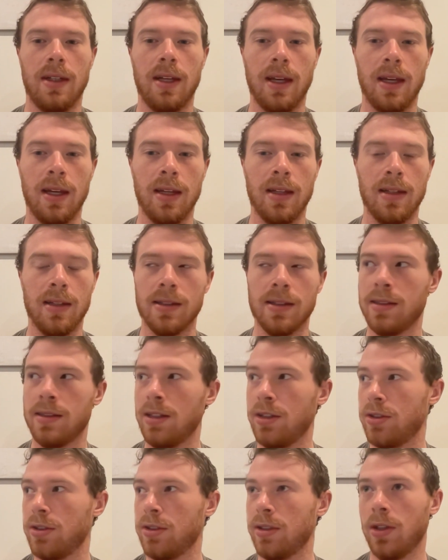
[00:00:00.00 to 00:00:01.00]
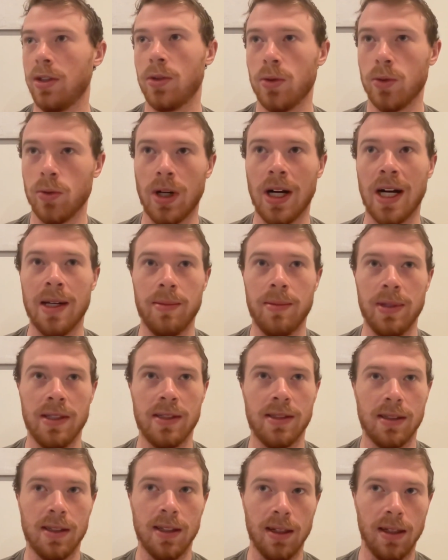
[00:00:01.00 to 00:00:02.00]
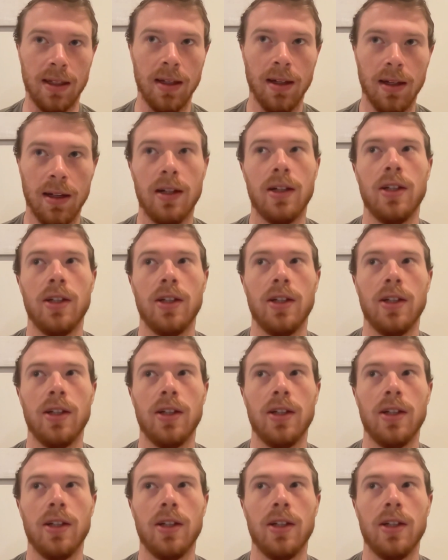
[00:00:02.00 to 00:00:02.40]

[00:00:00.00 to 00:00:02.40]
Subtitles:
And essentially through IBC,